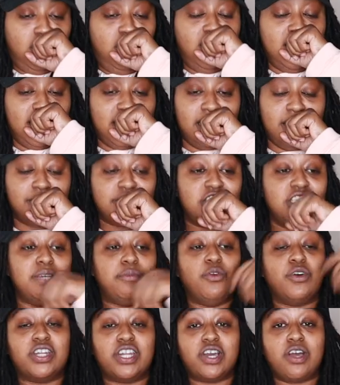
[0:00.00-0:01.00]
if
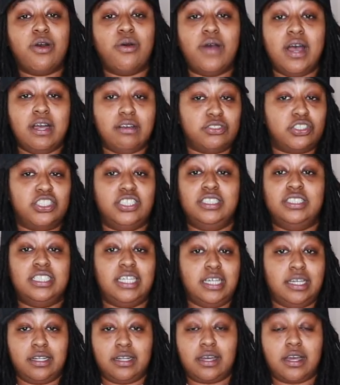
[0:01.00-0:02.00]
she want to go out, she
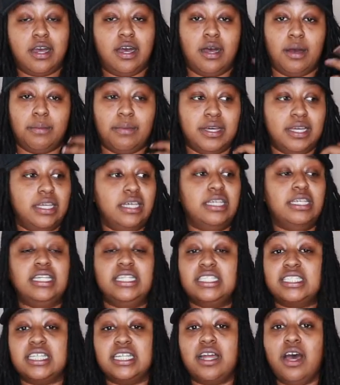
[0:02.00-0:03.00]
taking a car. But
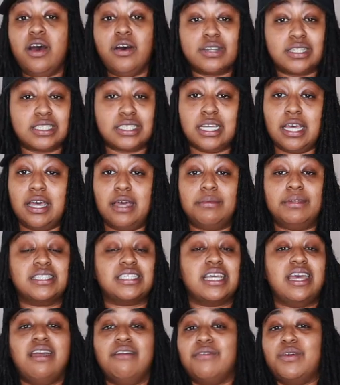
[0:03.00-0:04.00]
is it all the time?
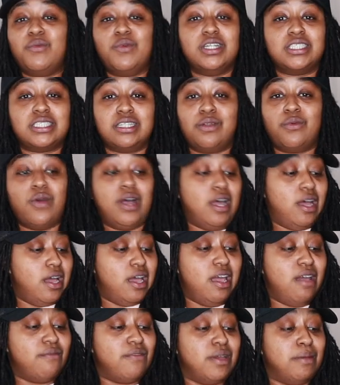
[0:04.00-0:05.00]
It's every once in a while,
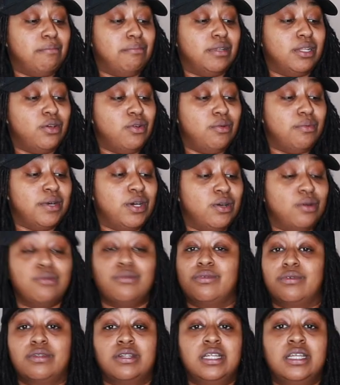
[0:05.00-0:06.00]
every blue
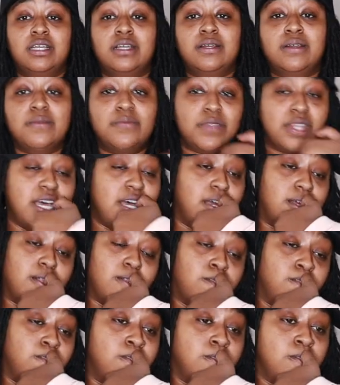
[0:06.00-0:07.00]
moon.
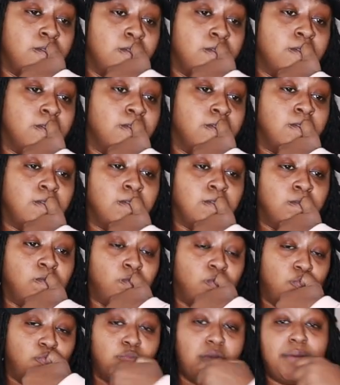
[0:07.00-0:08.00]
Like,
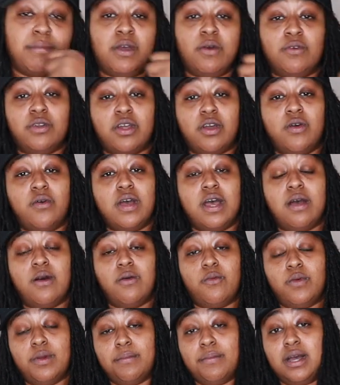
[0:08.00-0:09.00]
baby, I want to go
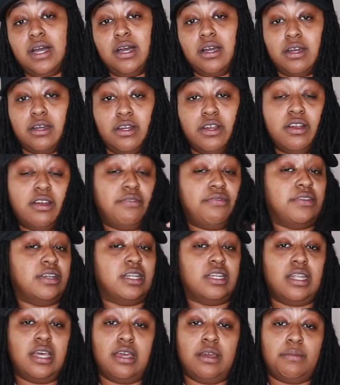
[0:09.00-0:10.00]
out with my
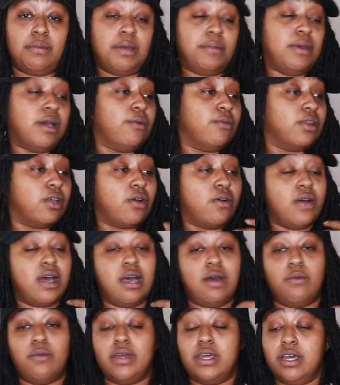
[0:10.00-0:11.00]
girlfriend today. Baby, I want to go
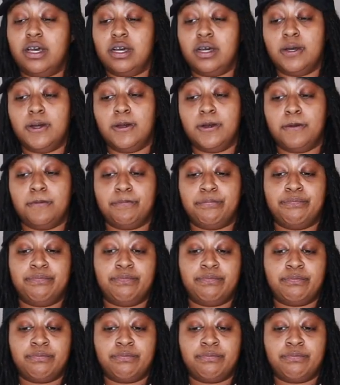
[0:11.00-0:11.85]
out with um